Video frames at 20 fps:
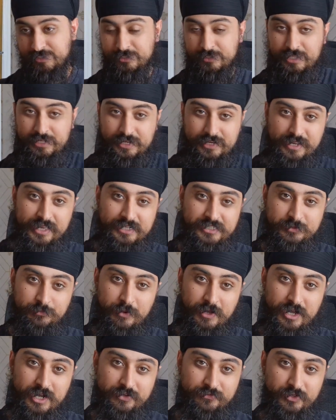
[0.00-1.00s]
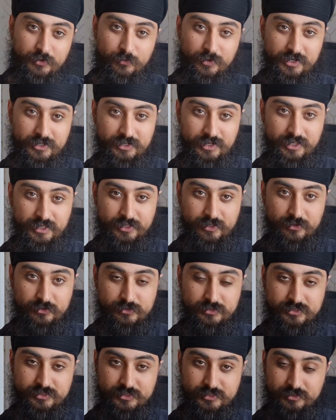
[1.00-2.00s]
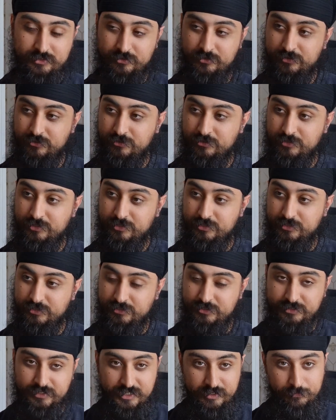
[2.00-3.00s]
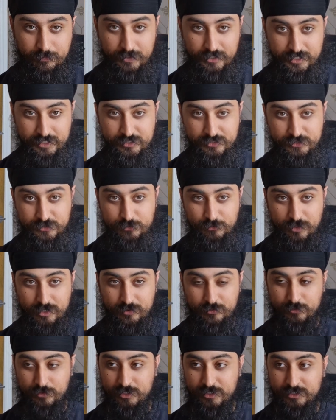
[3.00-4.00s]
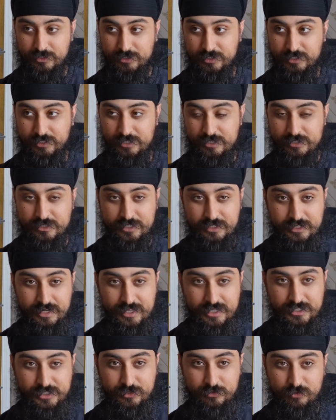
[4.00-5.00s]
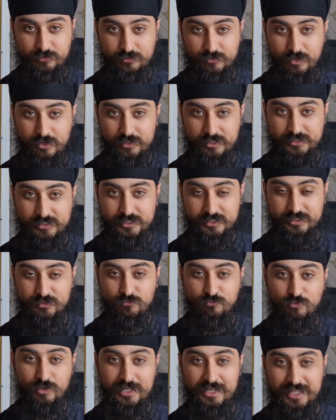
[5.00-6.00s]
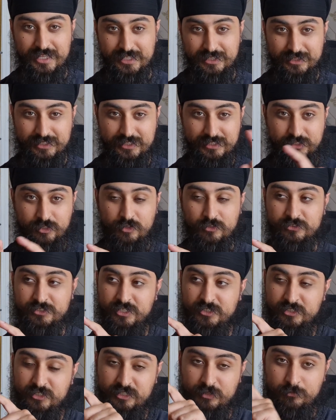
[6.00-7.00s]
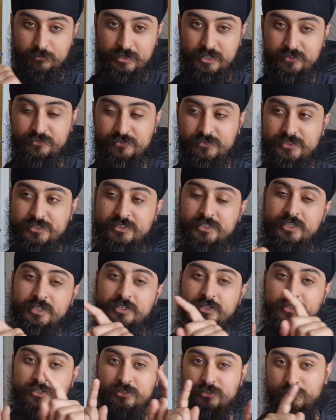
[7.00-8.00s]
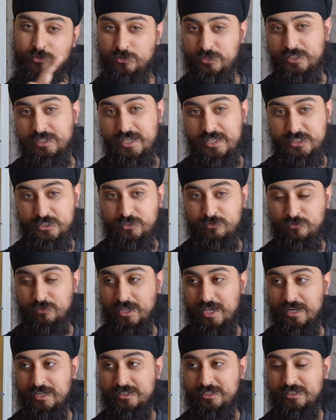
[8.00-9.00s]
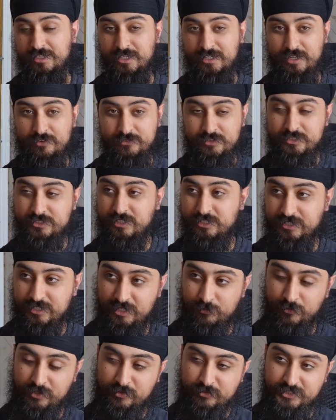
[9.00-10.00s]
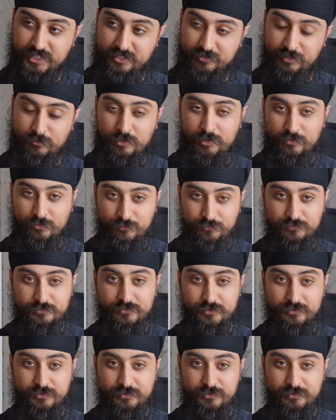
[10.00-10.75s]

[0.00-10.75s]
next part of it where it like goes deeply into what the nature of God is. It doesn't relate these concepts to the myths to the nature of reality, like I've just done here, where saying like, well,